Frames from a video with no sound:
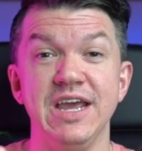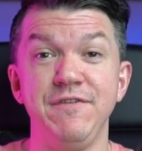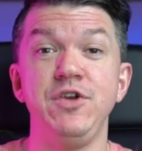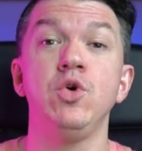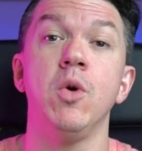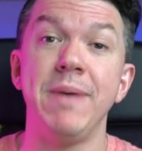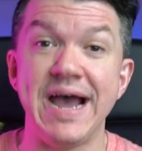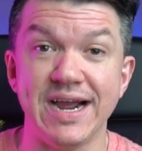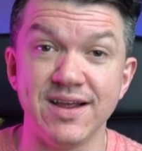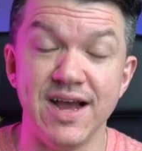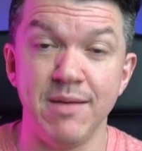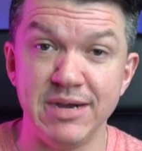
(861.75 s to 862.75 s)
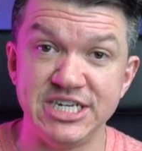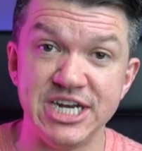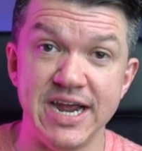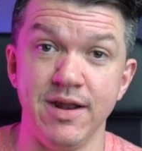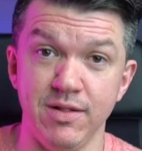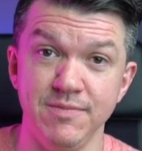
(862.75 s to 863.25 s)
If you go back on my
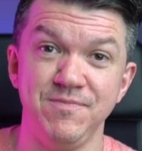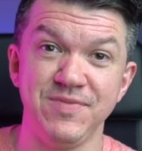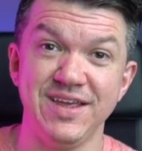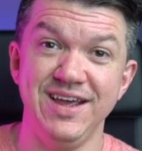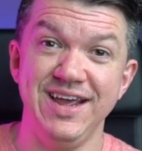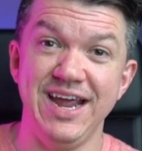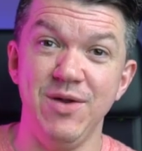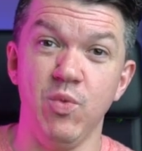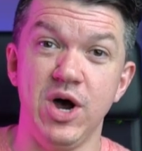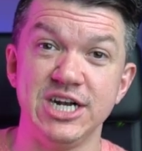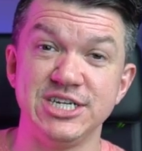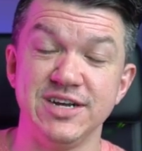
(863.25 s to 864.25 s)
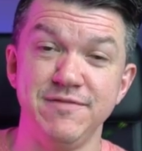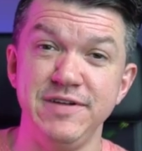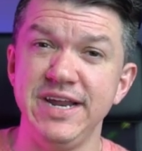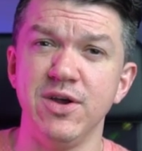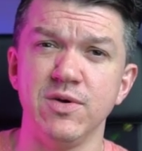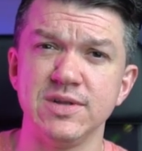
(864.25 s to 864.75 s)
channel and watch a
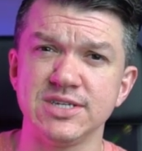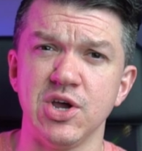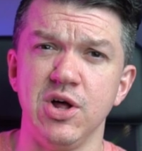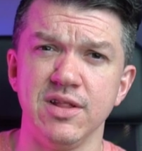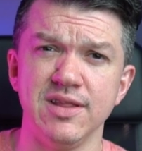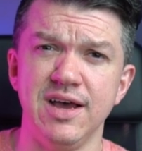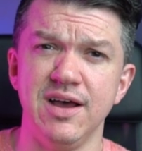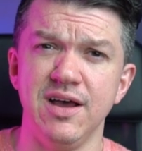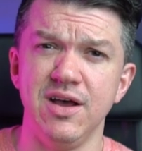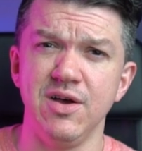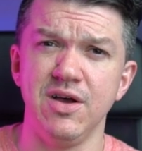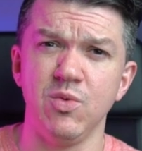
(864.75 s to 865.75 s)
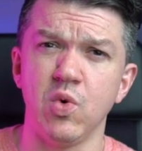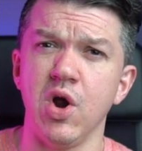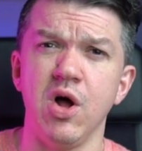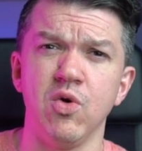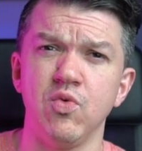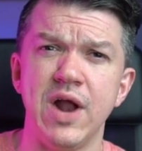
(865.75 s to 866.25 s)
video. It's called uh, "We're
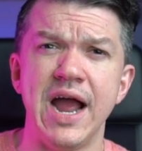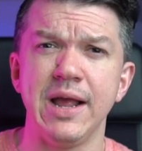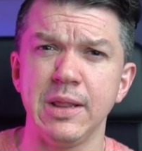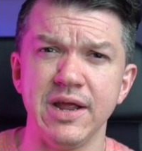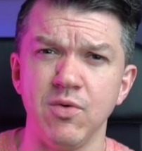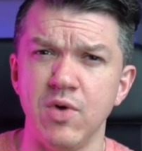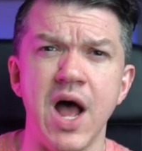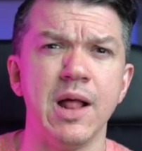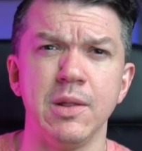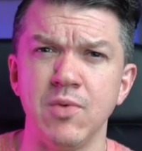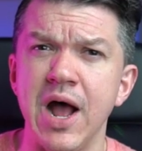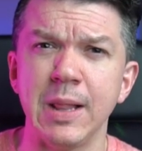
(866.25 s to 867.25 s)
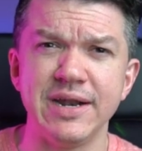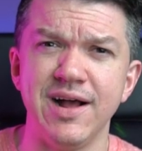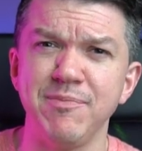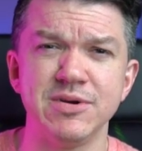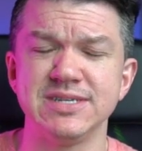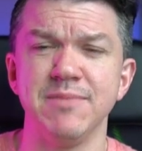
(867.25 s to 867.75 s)
All Rally, Ra Rallied
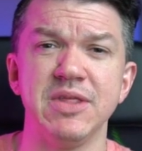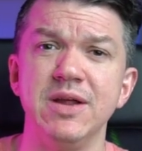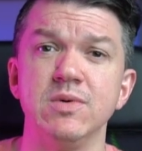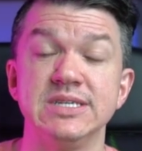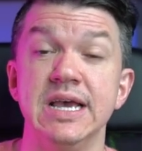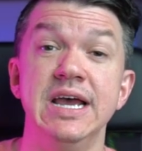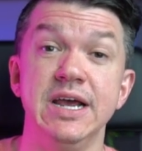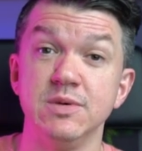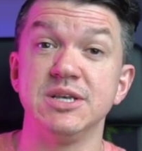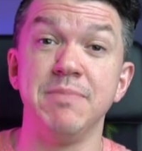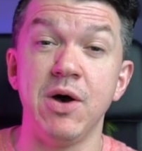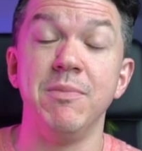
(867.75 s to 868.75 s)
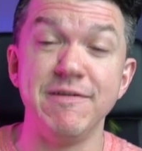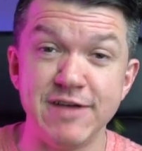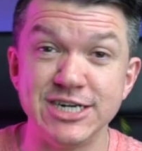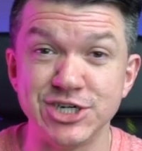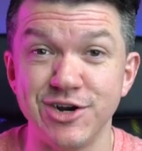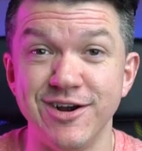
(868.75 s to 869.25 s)
Up" or something. It was it was about my
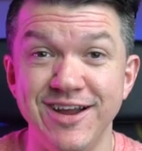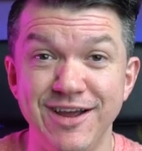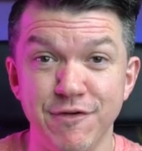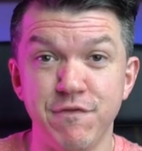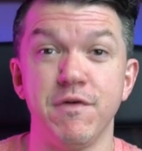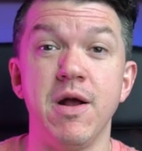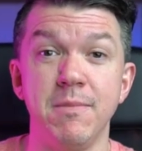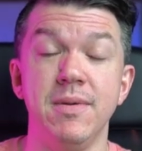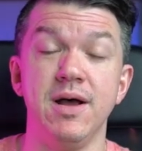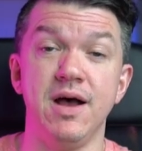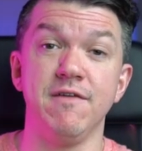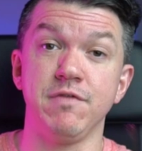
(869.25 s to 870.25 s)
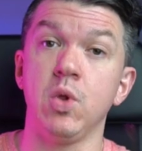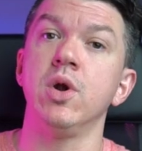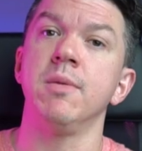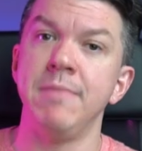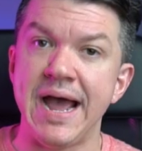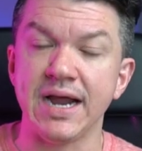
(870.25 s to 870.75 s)
venture from uh,
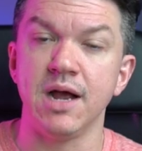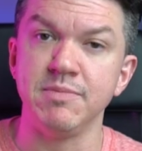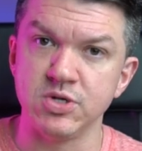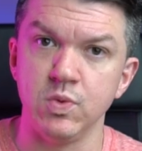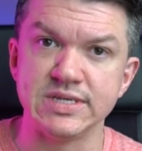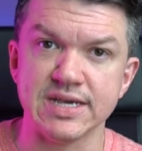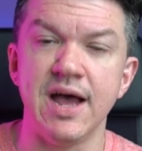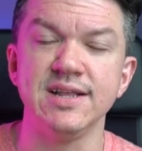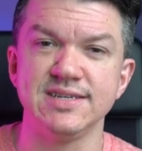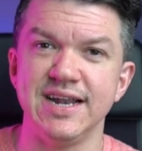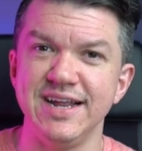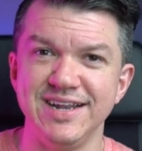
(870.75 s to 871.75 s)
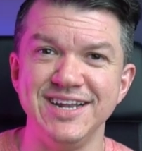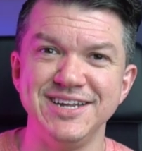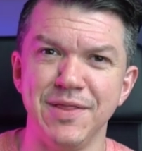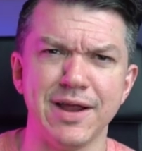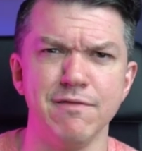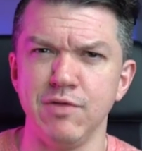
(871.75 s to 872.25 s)
Florida back up to Wisconsin. I, I did
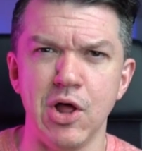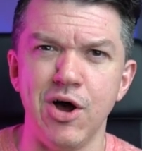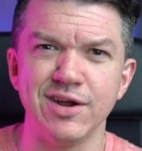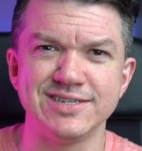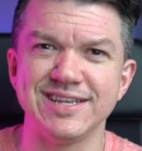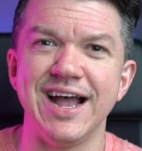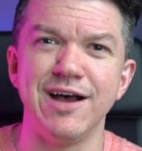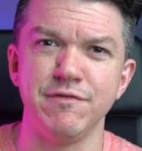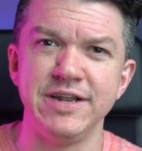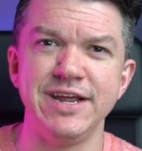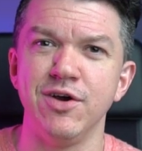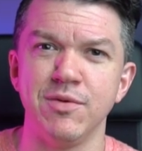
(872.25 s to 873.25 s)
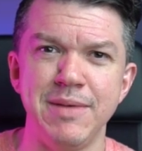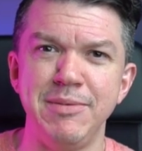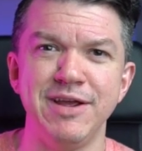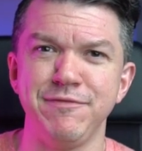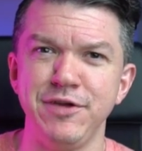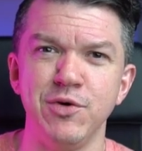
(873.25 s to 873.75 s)
like a vlog style video, or
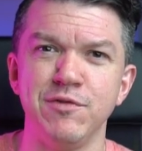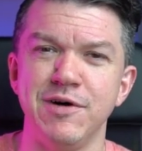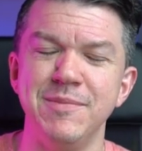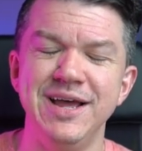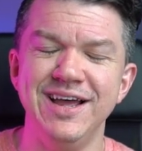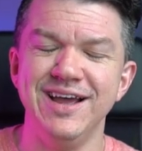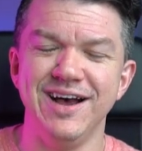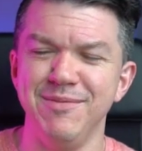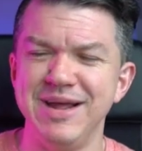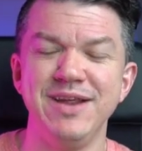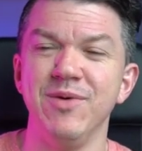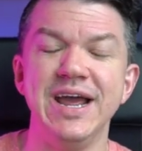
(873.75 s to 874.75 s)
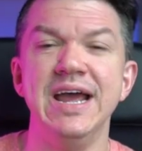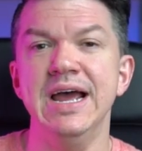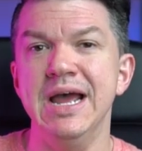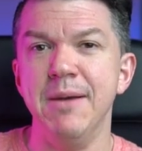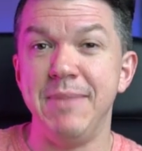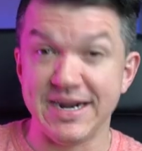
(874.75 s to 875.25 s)
maybe a few of them. Um, anyway,
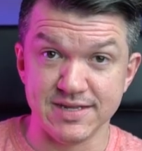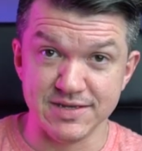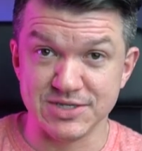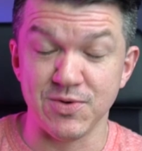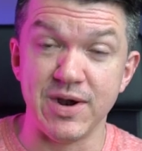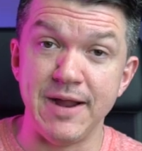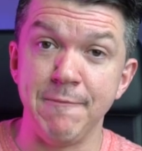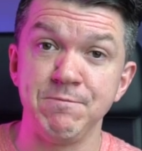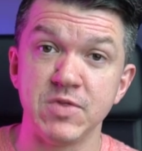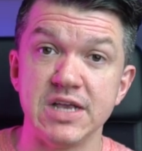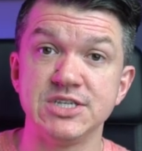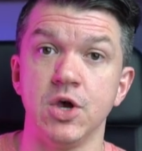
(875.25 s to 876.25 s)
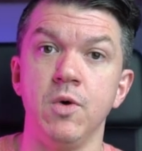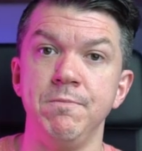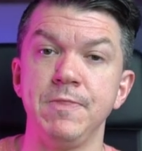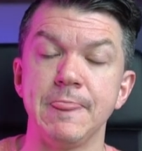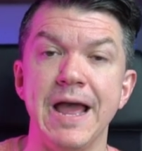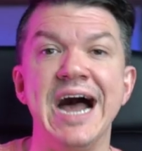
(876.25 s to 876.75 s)
back to the story. So
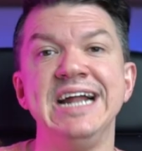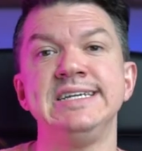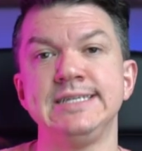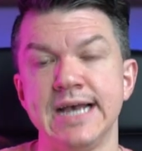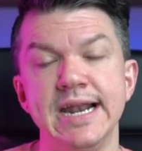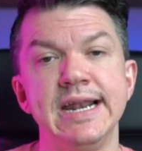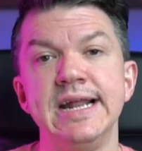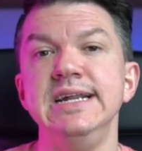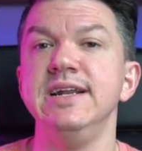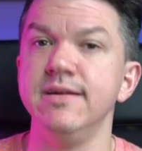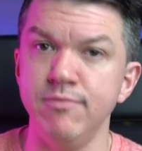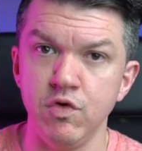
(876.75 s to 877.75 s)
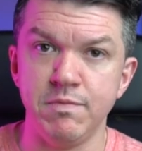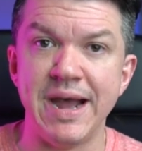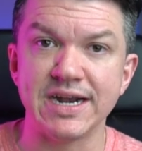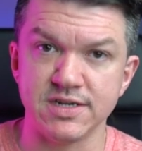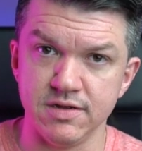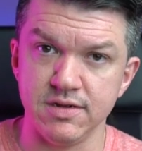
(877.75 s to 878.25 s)
I decided I needed to move
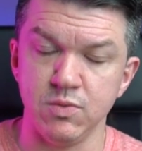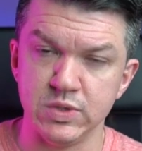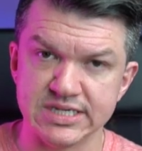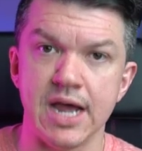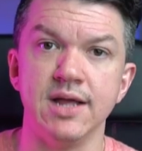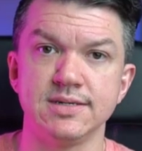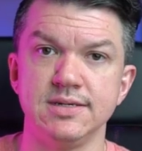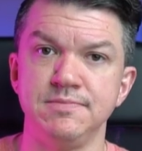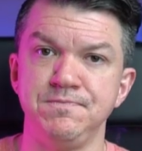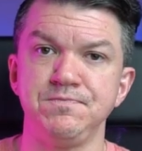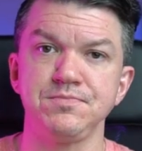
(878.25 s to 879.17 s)
back to Wisconsin.